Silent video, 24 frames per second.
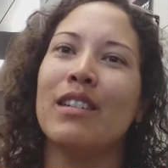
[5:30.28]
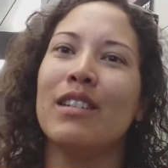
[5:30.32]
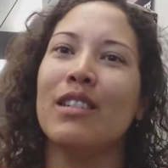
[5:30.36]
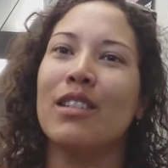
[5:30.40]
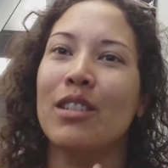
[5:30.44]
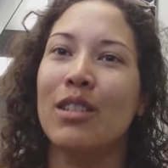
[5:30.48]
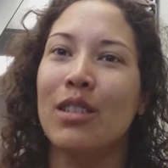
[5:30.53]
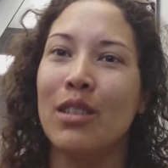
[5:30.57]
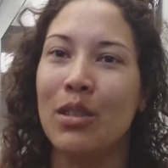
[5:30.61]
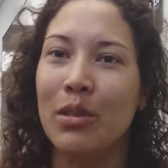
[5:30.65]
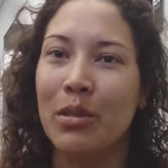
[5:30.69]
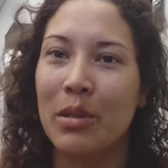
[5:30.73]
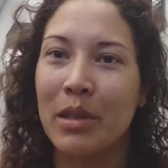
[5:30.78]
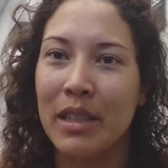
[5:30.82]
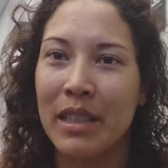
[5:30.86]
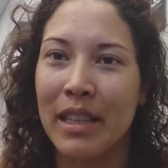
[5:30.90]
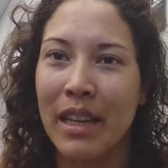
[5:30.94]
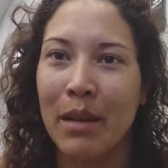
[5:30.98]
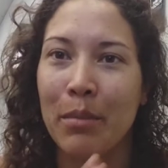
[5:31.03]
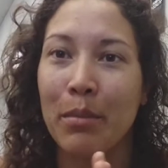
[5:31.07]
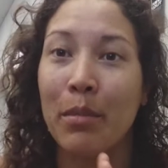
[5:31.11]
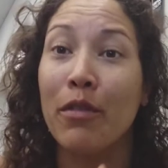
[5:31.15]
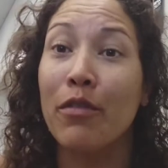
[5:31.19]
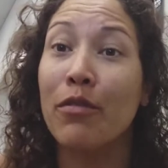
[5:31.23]
just doing
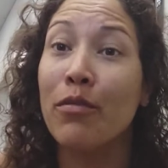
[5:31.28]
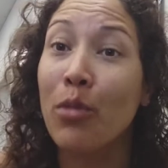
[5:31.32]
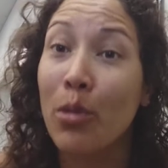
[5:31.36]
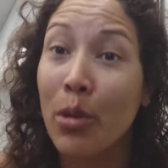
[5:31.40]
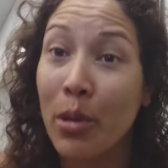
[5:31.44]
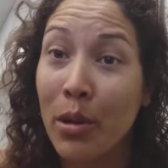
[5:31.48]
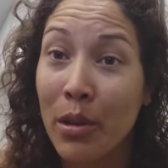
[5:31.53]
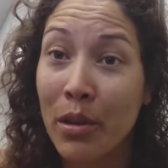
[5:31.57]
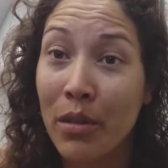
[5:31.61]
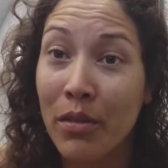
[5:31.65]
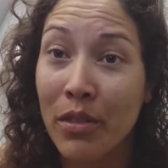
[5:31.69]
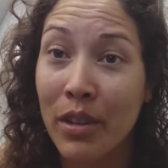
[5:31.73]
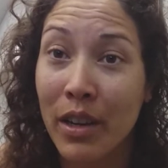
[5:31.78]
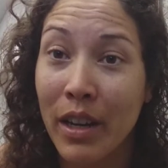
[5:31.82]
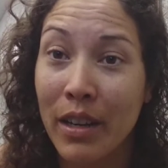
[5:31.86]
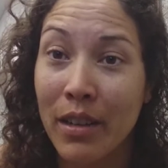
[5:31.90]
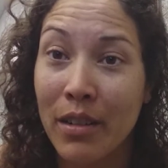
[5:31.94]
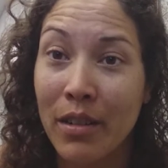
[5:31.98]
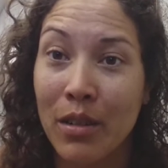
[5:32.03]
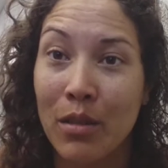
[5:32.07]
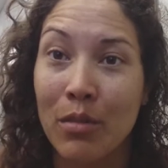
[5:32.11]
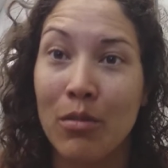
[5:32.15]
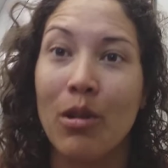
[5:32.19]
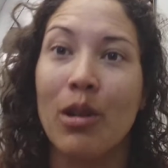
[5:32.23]
that before you even
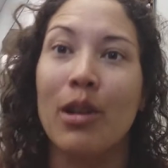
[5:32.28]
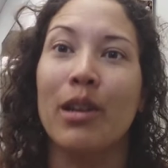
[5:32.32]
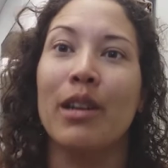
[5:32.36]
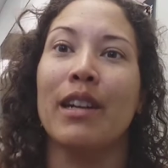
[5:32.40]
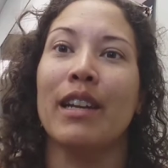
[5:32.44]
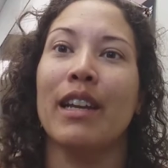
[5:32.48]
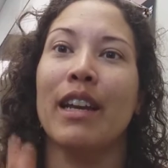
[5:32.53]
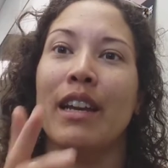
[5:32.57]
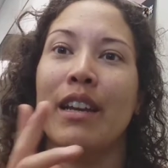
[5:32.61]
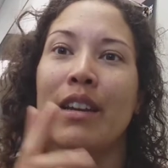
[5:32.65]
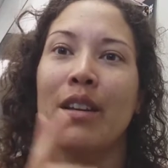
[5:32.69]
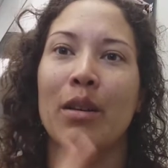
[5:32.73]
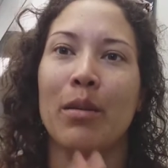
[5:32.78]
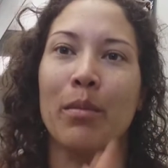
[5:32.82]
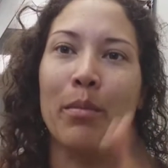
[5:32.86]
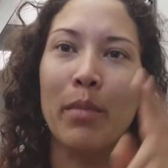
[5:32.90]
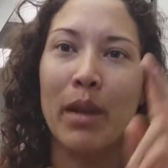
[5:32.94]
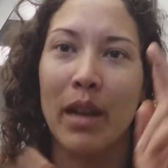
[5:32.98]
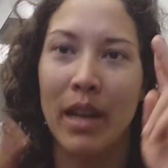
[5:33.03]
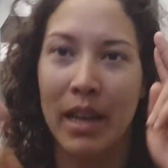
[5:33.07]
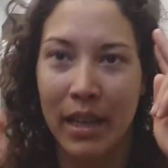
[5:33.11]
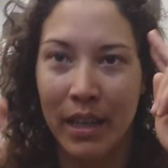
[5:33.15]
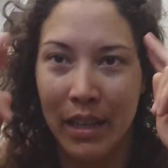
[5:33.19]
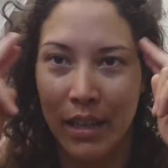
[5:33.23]
enter the water, getting your
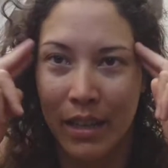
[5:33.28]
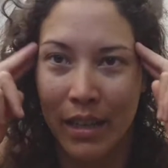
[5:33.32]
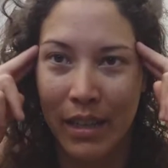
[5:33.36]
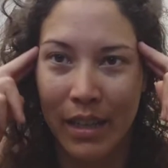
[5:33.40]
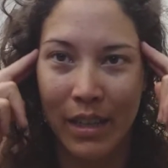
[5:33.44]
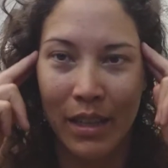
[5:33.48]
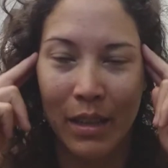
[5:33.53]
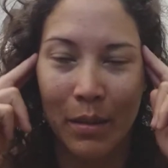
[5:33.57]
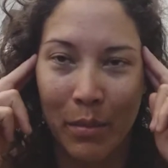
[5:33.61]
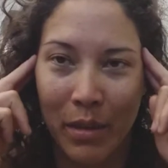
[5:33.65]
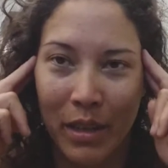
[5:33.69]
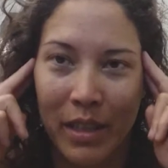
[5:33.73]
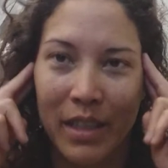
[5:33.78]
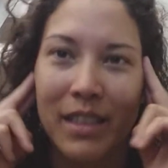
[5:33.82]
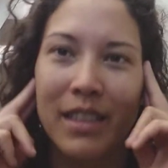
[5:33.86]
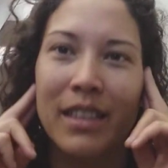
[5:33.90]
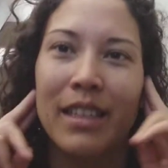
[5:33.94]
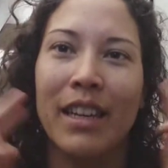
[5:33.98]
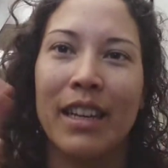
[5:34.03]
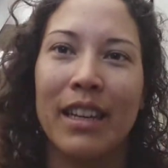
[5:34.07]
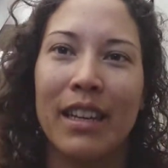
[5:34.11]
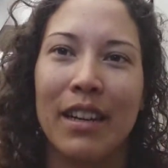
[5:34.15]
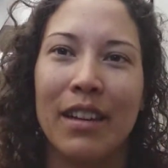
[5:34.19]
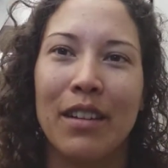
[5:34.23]
mind into the
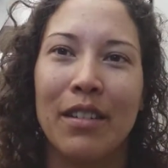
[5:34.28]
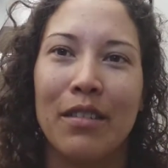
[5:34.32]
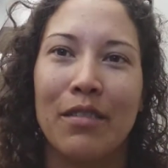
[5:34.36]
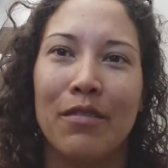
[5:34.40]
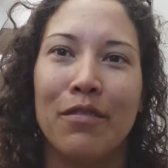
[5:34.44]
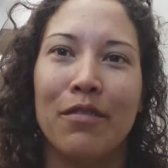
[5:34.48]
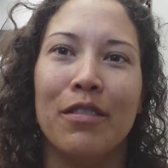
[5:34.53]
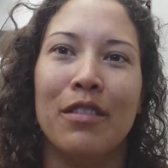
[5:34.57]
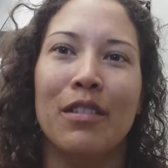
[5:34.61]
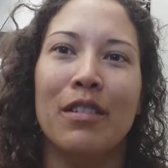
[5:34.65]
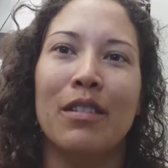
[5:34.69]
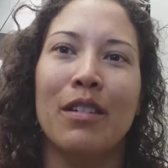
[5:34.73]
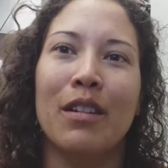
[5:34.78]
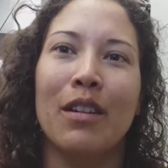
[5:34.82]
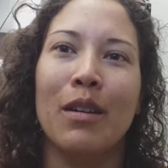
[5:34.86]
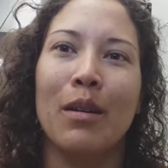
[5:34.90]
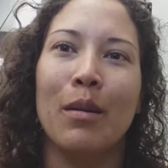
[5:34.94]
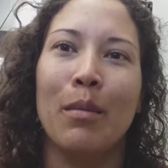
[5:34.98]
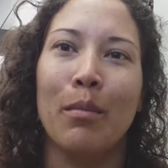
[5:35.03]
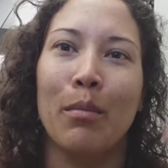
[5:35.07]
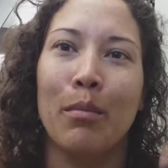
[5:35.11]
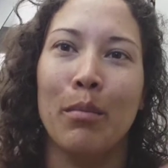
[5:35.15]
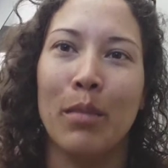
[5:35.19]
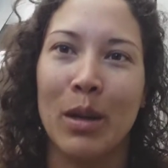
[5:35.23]
mindset of
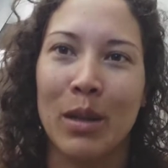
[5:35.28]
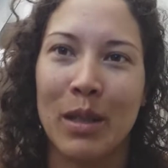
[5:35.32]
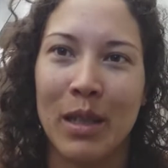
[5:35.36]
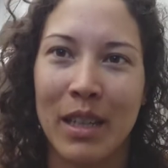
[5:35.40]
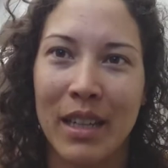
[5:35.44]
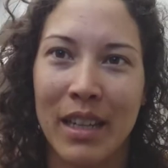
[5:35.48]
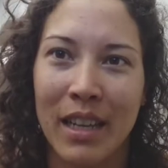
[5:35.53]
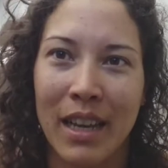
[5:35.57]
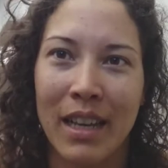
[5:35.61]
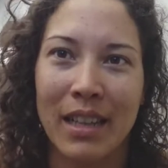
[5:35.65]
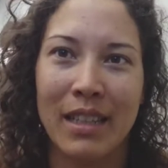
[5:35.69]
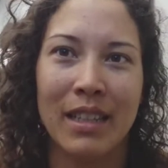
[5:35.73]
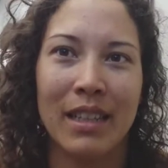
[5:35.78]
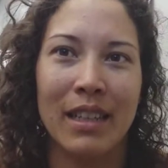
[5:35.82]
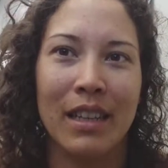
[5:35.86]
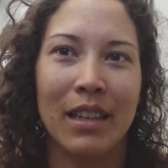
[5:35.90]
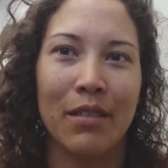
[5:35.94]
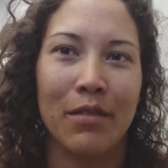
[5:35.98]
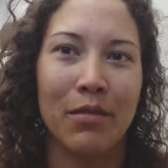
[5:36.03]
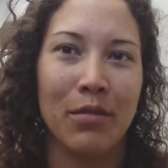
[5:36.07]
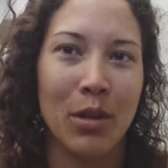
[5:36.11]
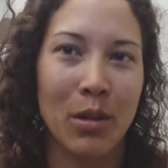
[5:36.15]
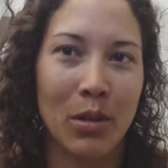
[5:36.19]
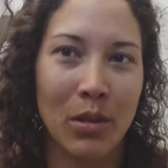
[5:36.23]

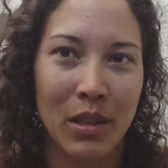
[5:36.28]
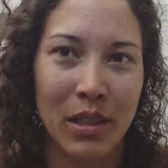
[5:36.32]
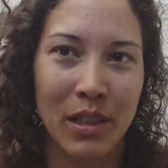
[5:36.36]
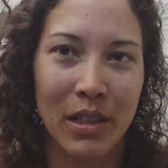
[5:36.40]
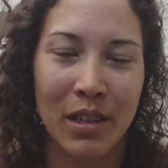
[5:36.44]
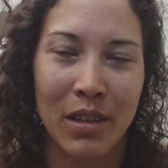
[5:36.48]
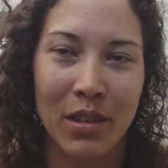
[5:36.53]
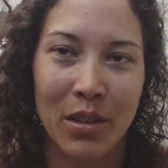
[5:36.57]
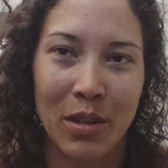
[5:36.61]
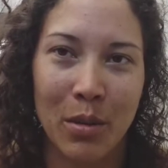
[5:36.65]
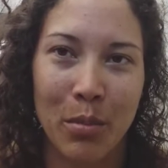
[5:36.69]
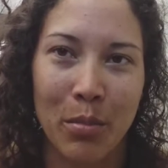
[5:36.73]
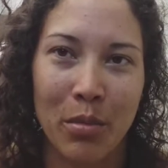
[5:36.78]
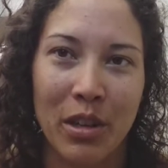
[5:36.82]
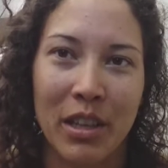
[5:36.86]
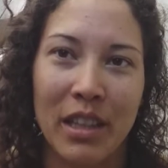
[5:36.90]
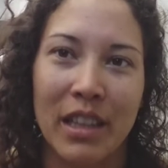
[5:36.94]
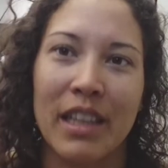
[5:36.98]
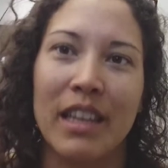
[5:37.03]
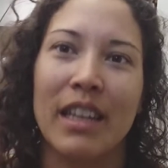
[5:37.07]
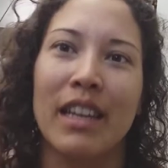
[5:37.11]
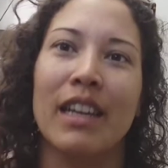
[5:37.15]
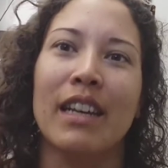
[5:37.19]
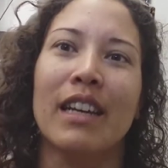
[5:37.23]
multitasking, focusing on your
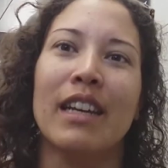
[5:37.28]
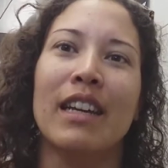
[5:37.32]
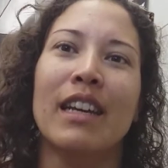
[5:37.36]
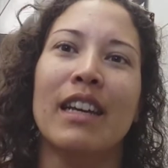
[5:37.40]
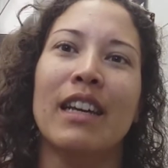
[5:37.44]
breathing,